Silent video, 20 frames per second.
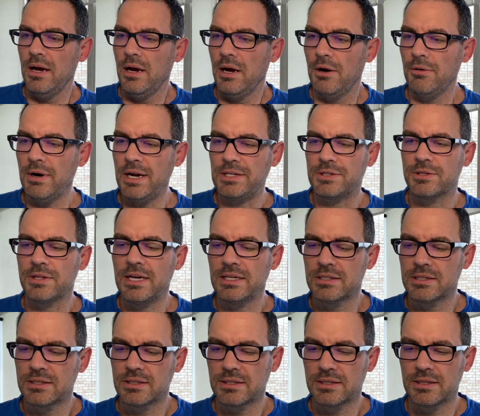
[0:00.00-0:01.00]
All right, so
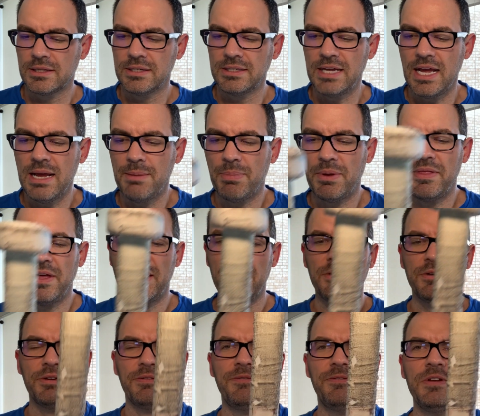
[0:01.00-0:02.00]
that's the tape, and then
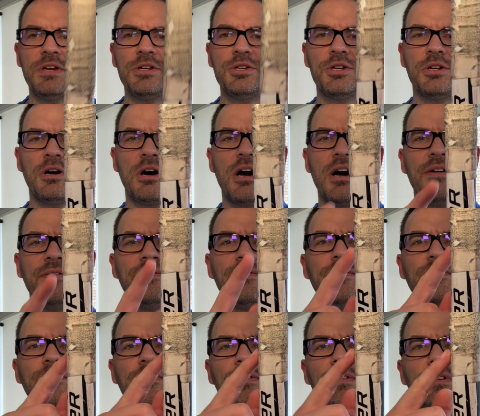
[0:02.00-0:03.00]
to finish it off,
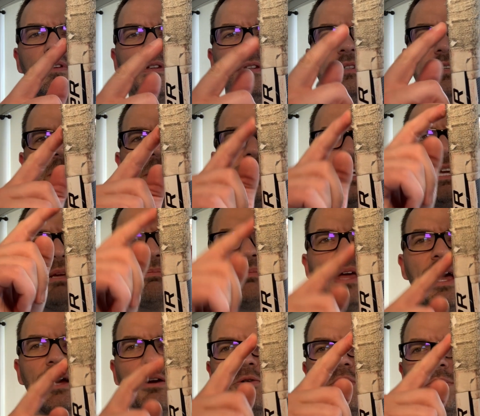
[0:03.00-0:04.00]
to keep
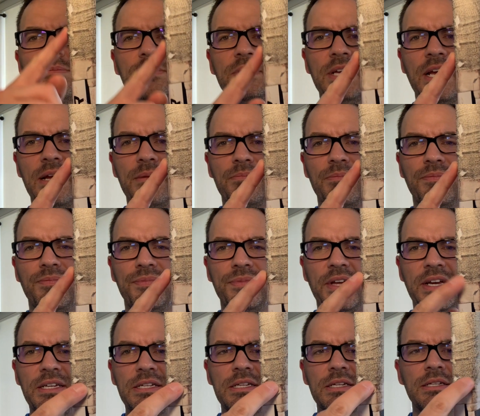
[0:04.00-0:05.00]
that grip tape
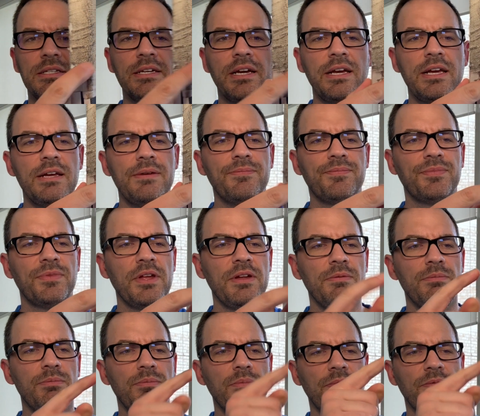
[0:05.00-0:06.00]
nice and tight
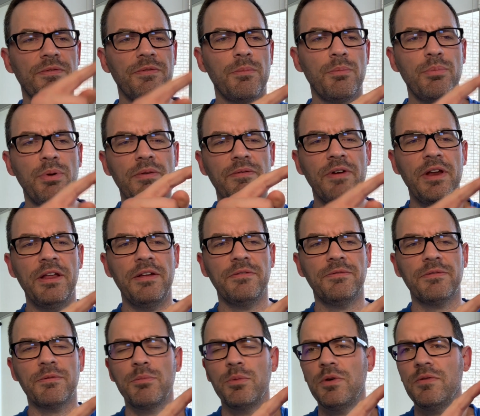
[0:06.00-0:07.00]
and prevent it
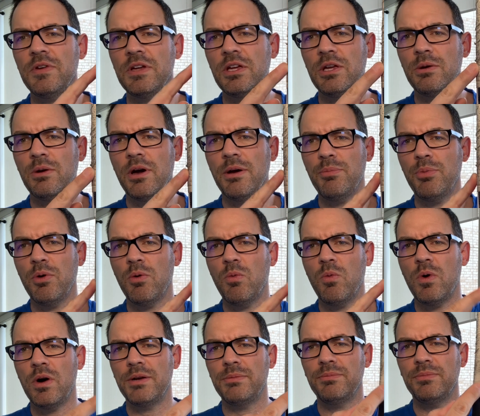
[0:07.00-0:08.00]
from moving, I put
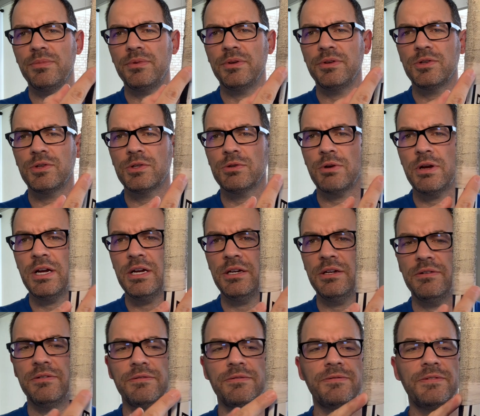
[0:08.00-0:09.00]
one strand
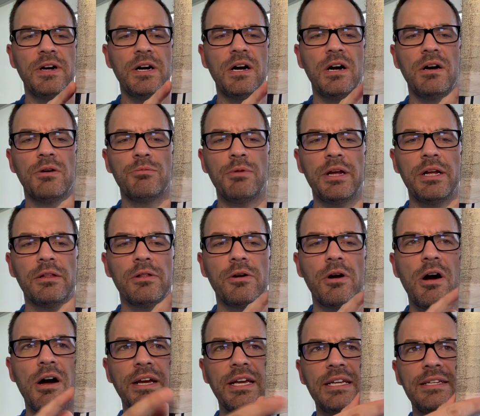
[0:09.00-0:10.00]
of regular
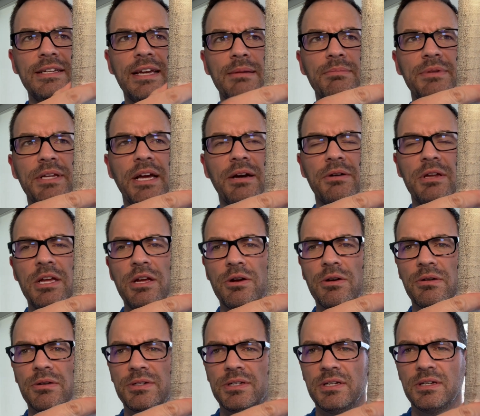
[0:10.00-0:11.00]
hockey tape down
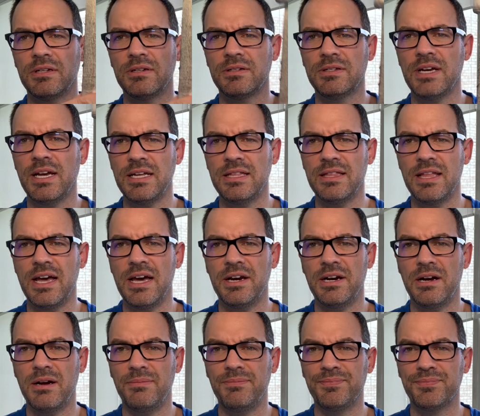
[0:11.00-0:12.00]
here to tighten that
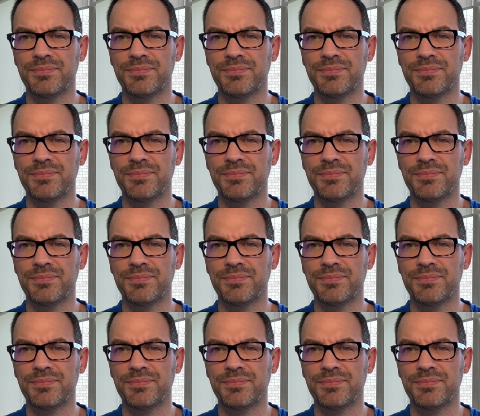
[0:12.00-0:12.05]
up.